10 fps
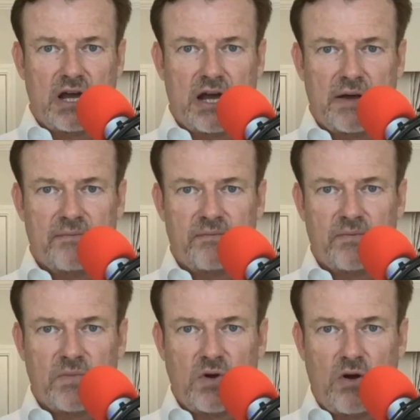um,
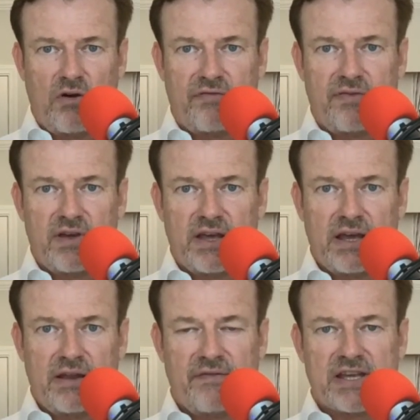of
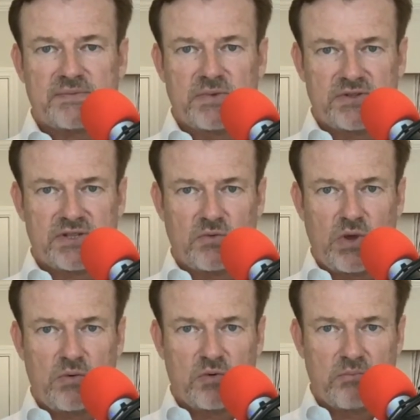investments that
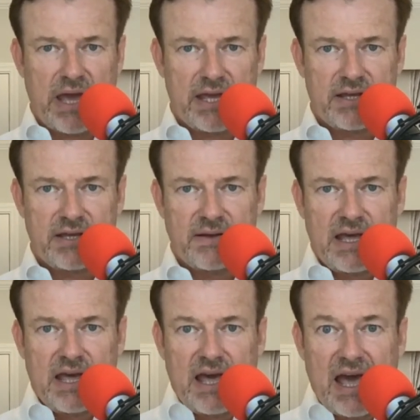we will make.
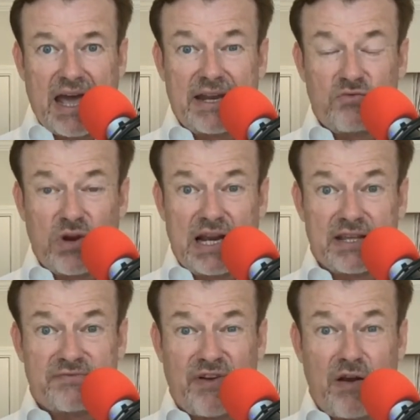And it really
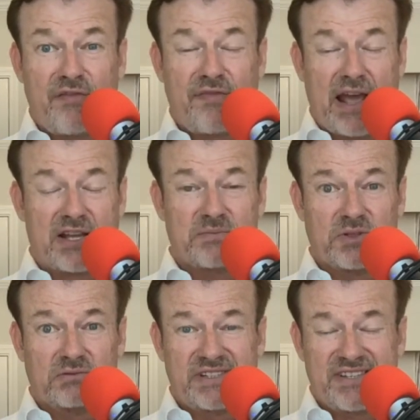is very
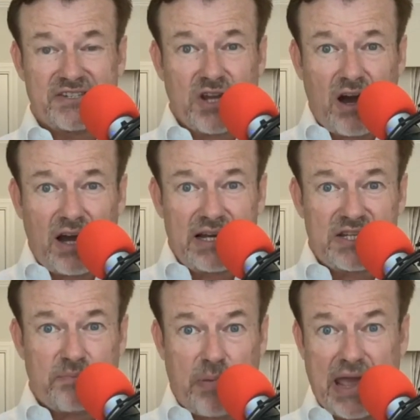flexible. And it's entirely
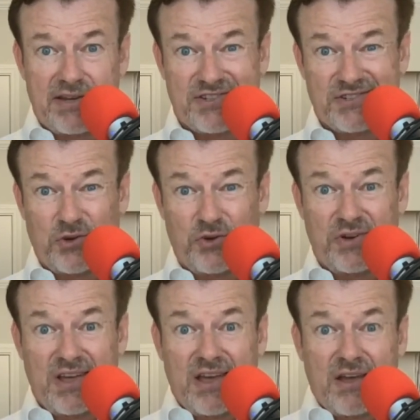dependent on
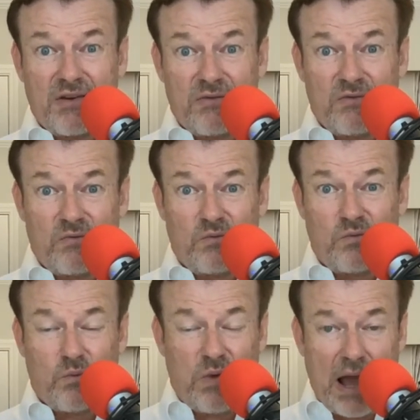
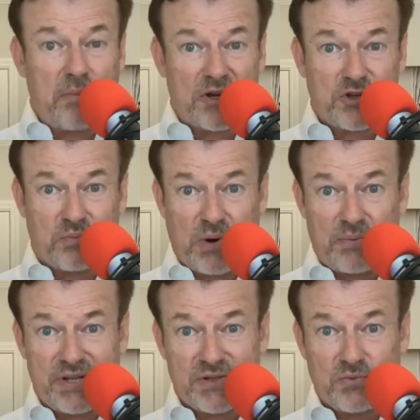how much your
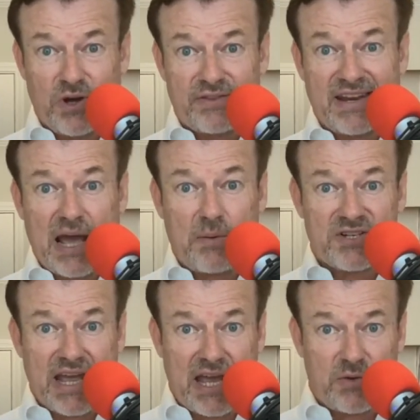property is worth and how
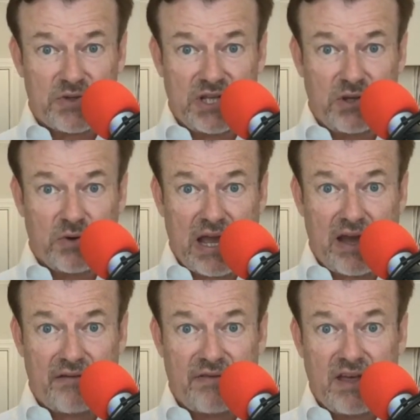much equity you
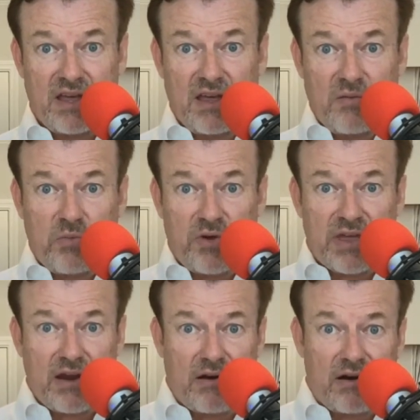have. But
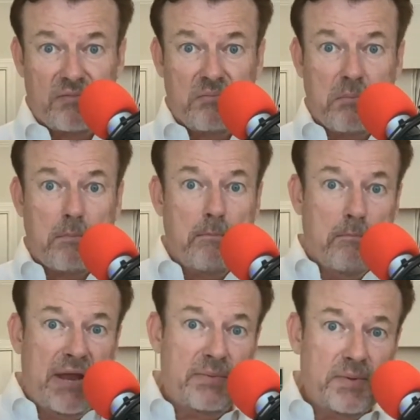there are
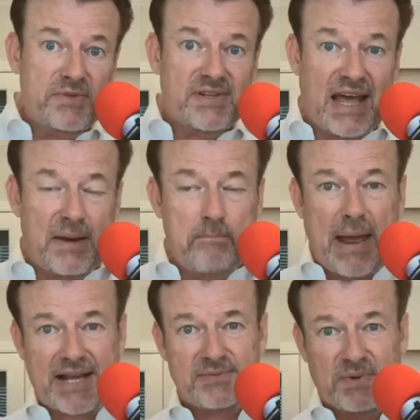minimums and
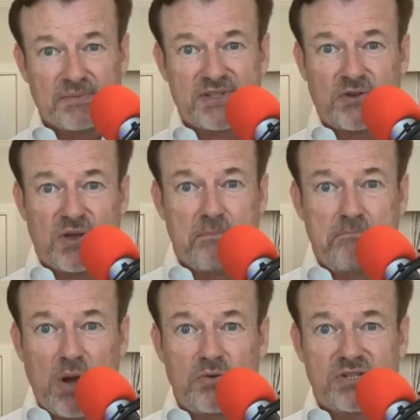maximums. So the
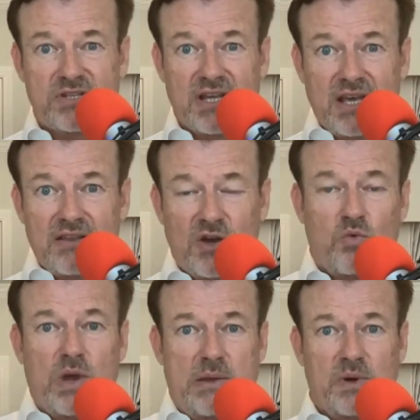most that
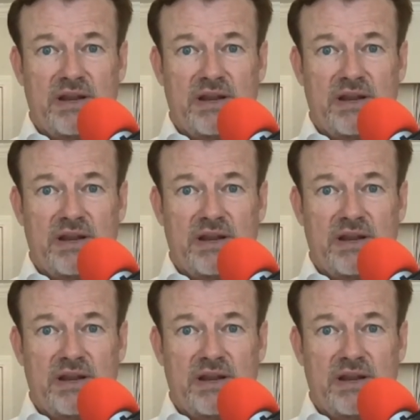we will